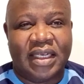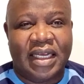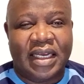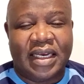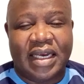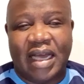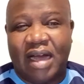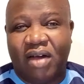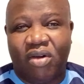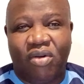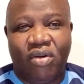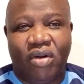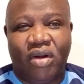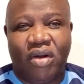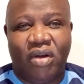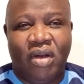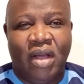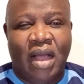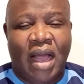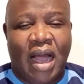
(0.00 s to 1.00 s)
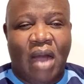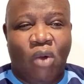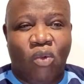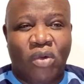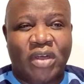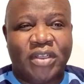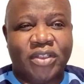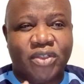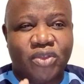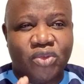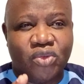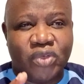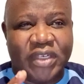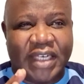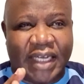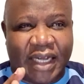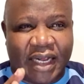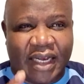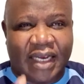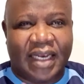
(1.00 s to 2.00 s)
Now, I want to
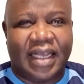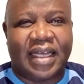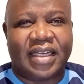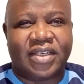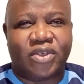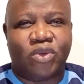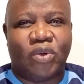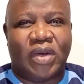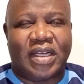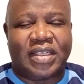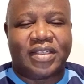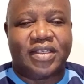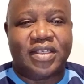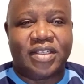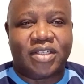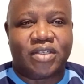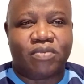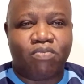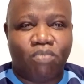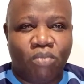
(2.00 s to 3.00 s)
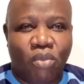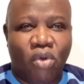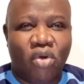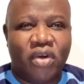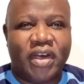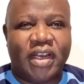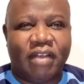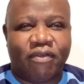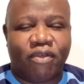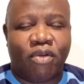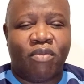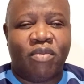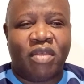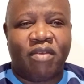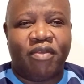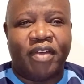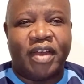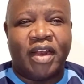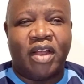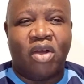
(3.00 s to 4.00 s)
declare to us this morning from the
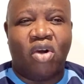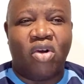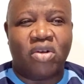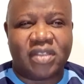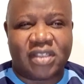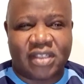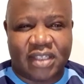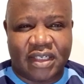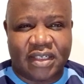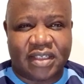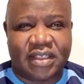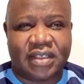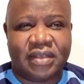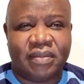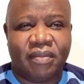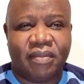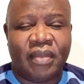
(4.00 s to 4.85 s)
very onset